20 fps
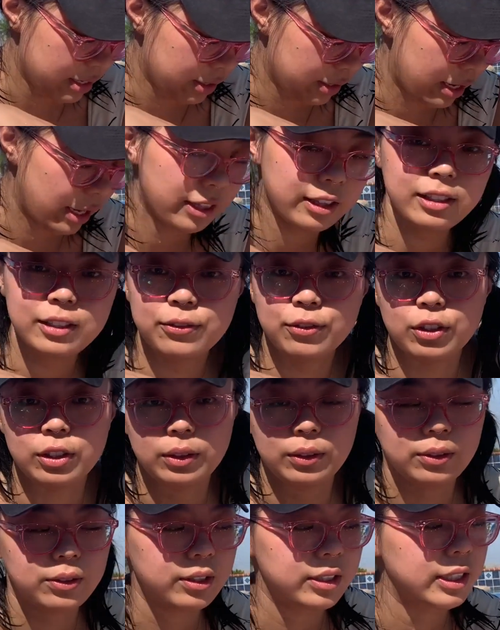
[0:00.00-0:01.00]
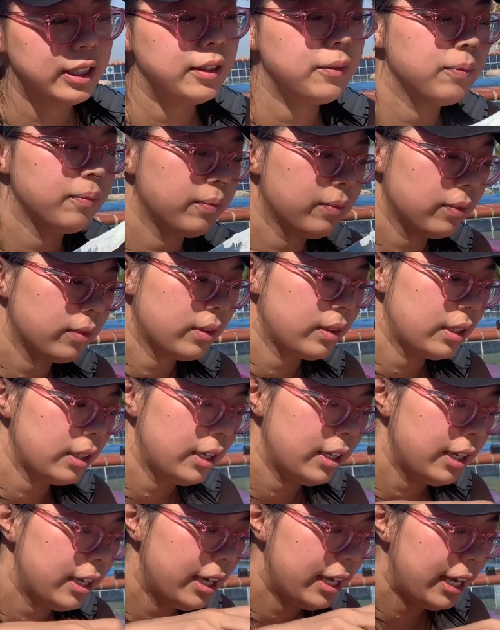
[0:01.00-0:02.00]
Okay, this for Lorrie.
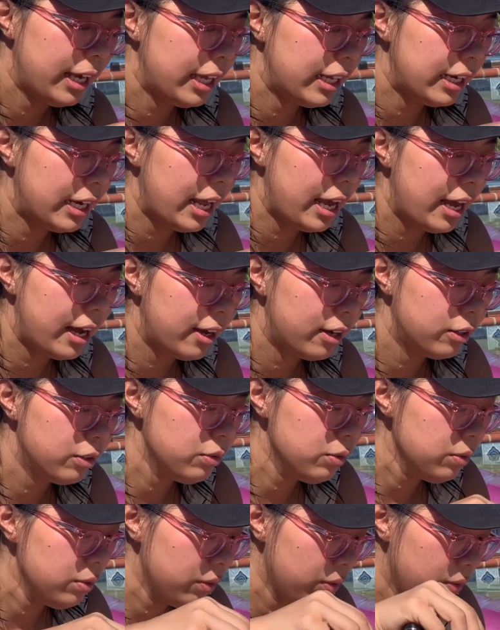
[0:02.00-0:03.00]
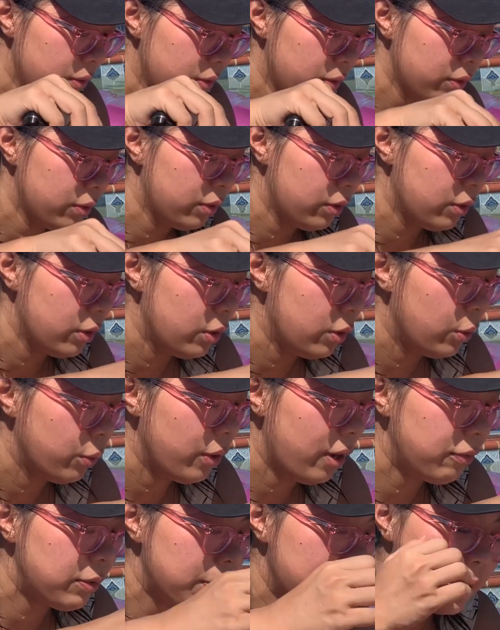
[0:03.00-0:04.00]
And now,
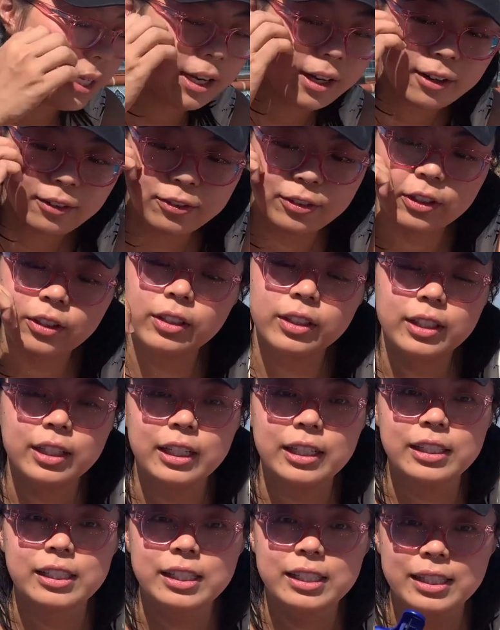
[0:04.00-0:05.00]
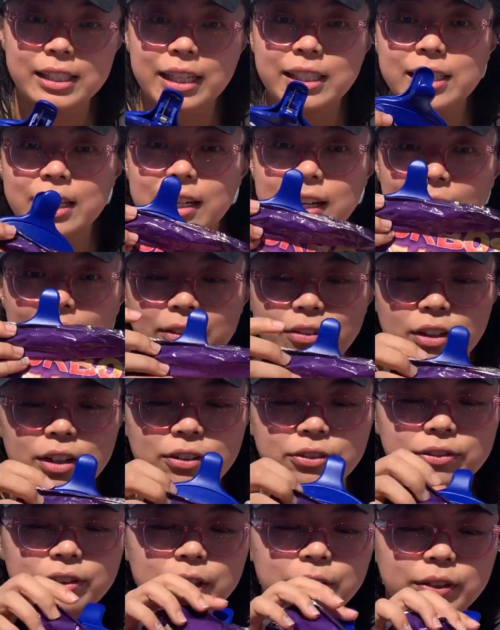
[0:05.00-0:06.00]
we have to be careful because that's a knife on
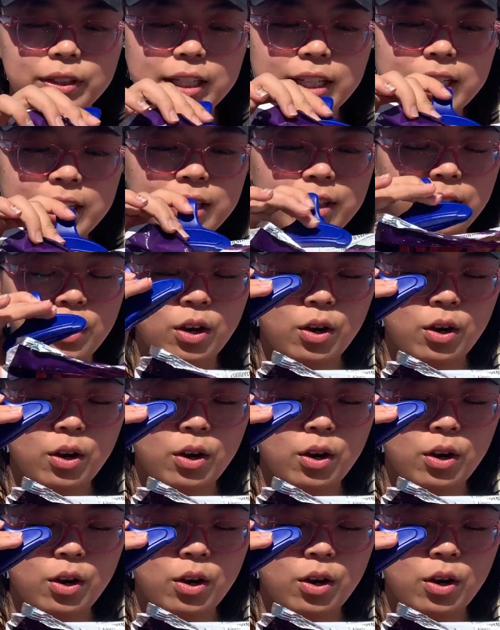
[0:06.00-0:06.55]
a floatie.